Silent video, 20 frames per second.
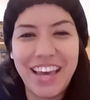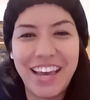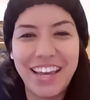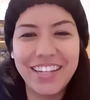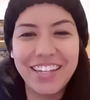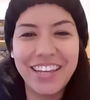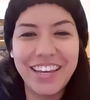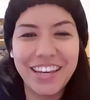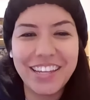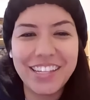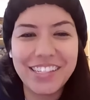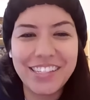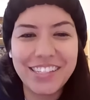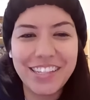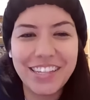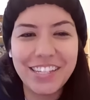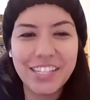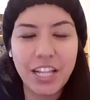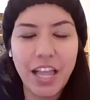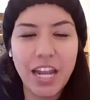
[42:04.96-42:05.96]
Yeah. Cause,
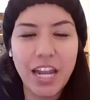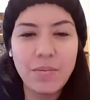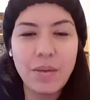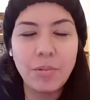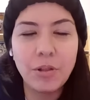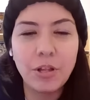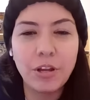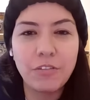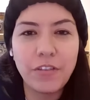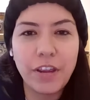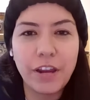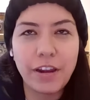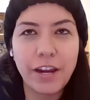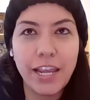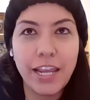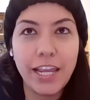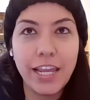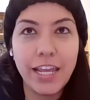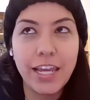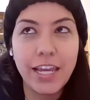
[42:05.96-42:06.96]
cause a lot of people are
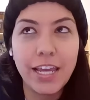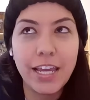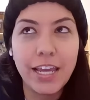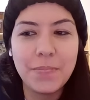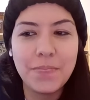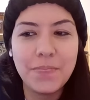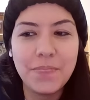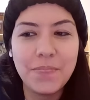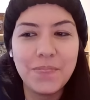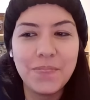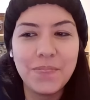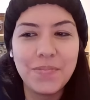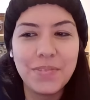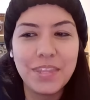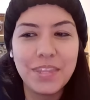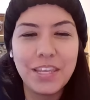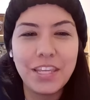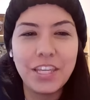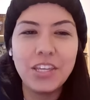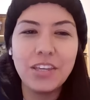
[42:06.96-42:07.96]
very, the
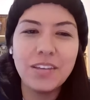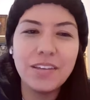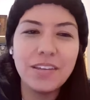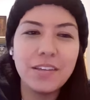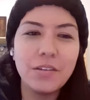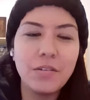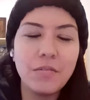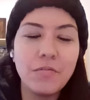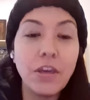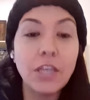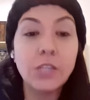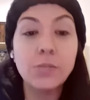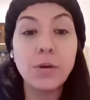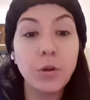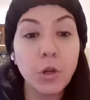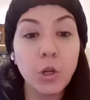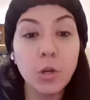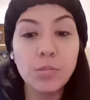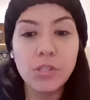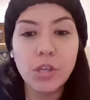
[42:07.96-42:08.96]
e- Facebook
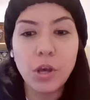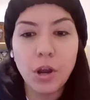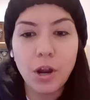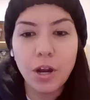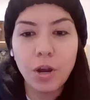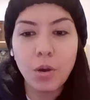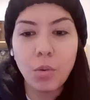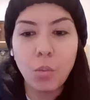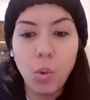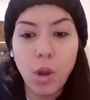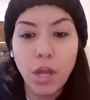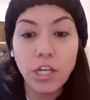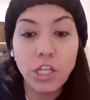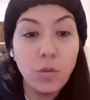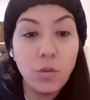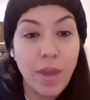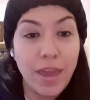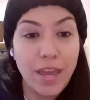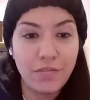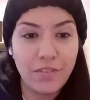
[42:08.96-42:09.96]
groups are what you
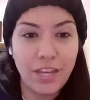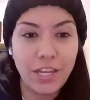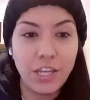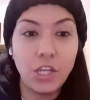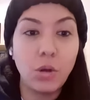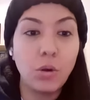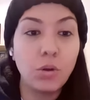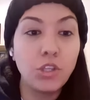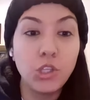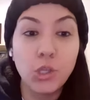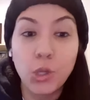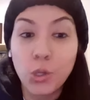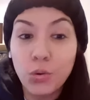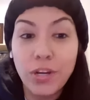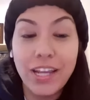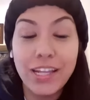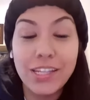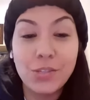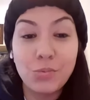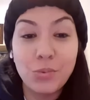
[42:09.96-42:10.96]
make of it. You know, your
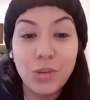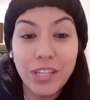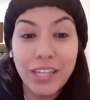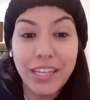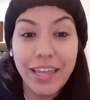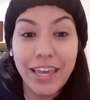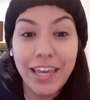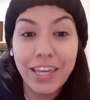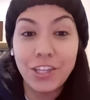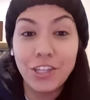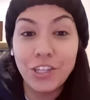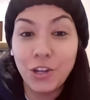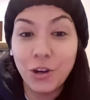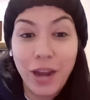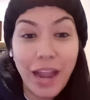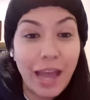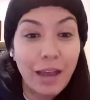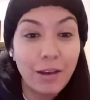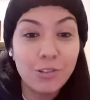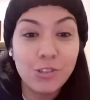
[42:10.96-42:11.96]
it's really like your
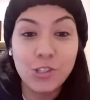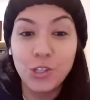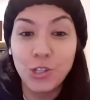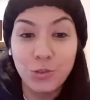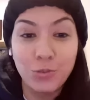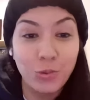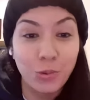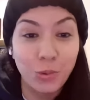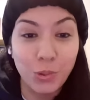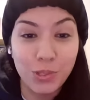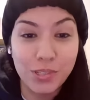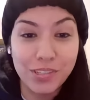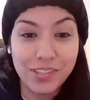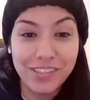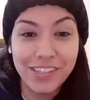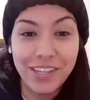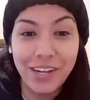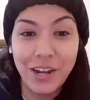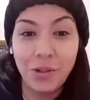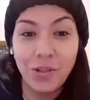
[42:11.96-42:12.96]
house, your rules.
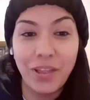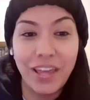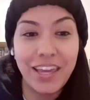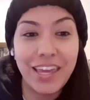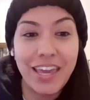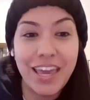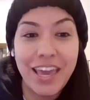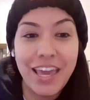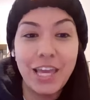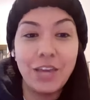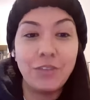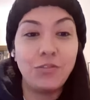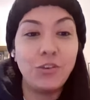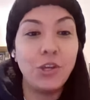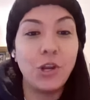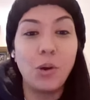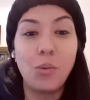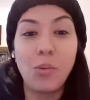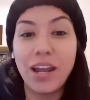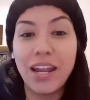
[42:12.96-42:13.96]
You know, like if you
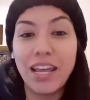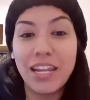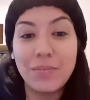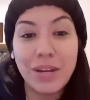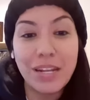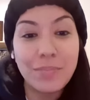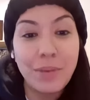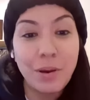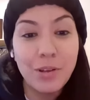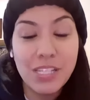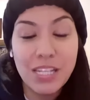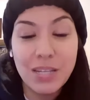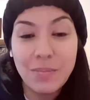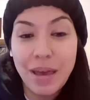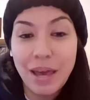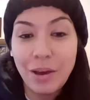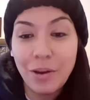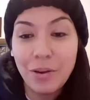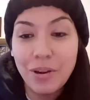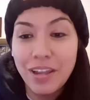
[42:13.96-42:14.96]
don't want anybody posting
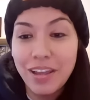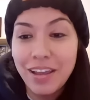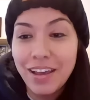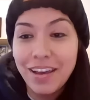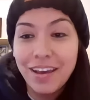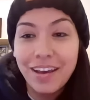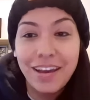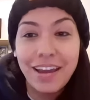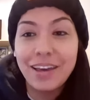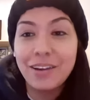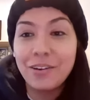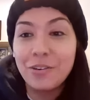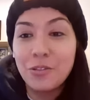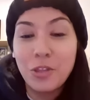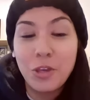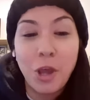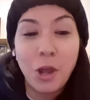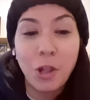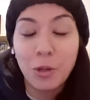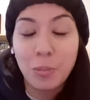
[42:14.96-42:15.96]
about I don't the
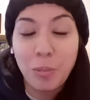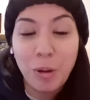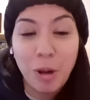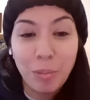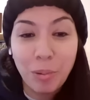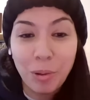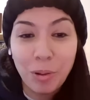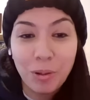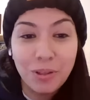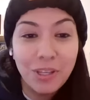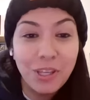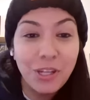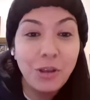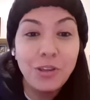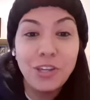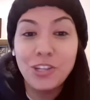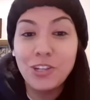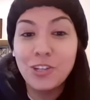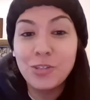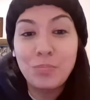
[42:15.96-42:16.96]
color purple, you know, you
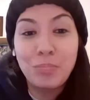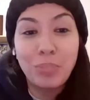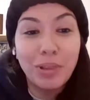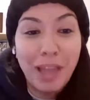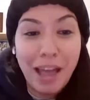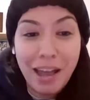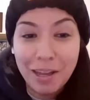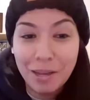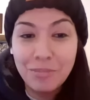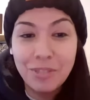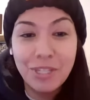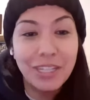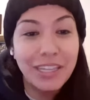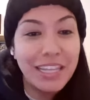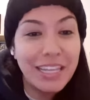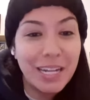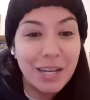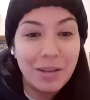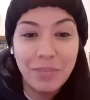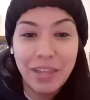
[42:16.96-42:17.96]
can just block them,
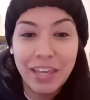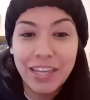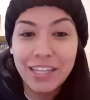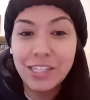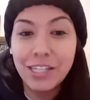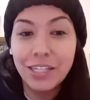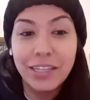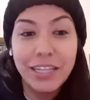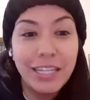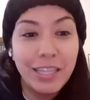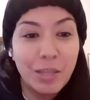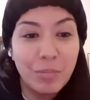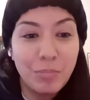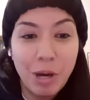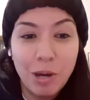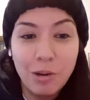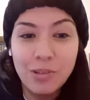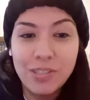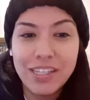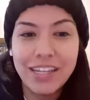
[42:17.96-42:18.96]
delete them, like delete the
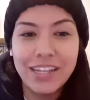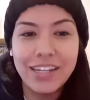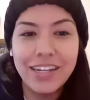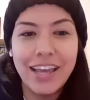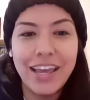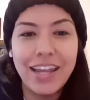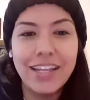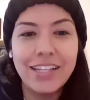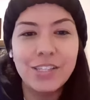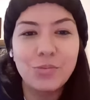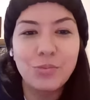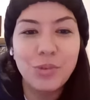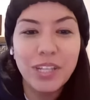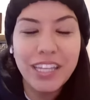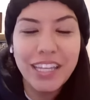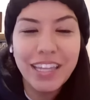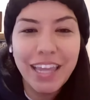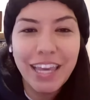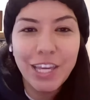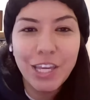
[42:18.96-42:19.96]
post. It and it's
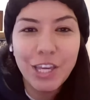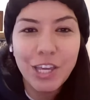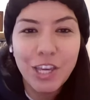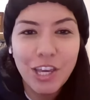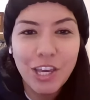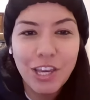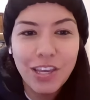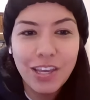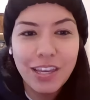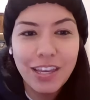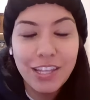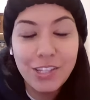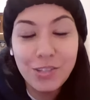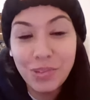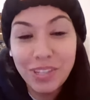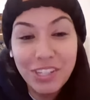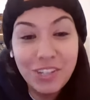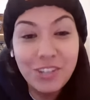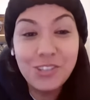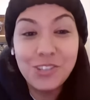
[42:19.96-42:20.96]
really like it's
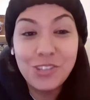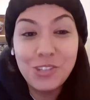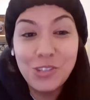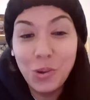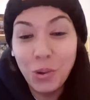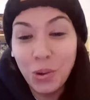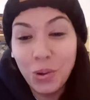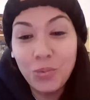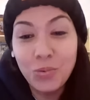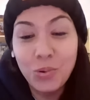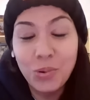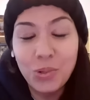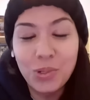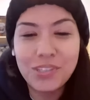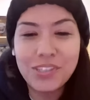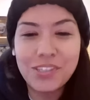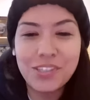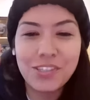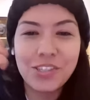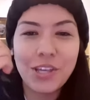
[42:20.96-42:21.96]
really just your
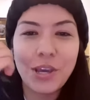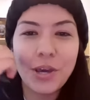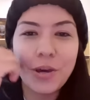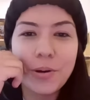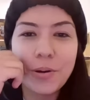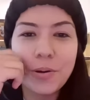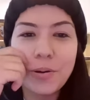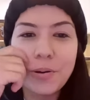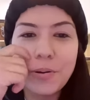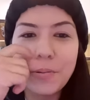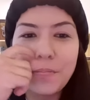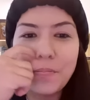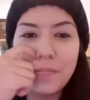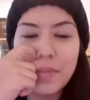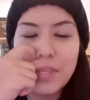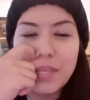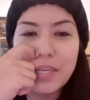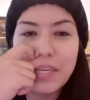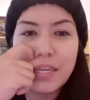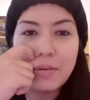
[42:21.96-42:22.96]
rules. So
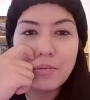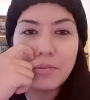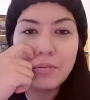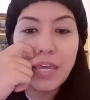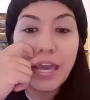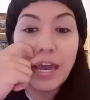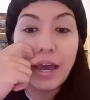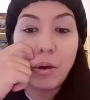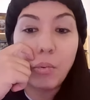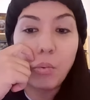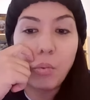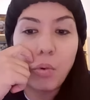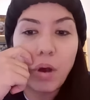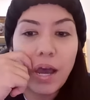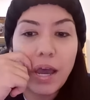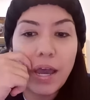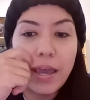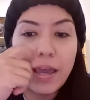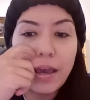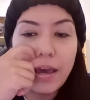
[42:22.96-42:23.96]
yeah,
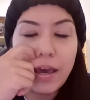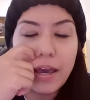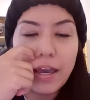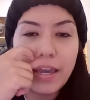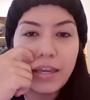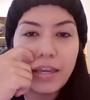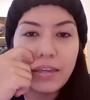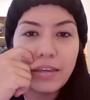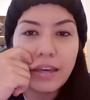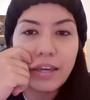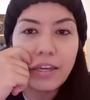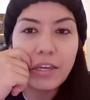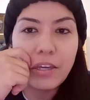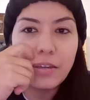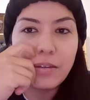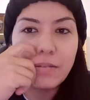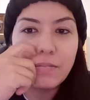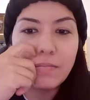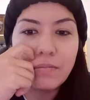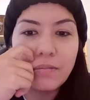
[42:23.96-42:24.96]
why I
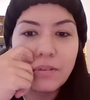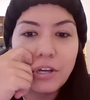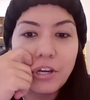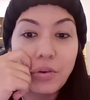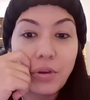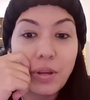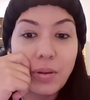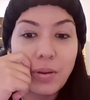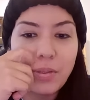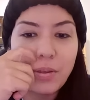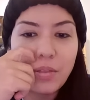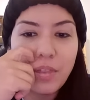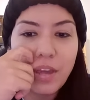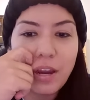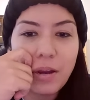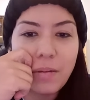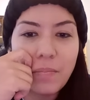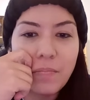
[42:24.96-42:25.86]
I agree with you there.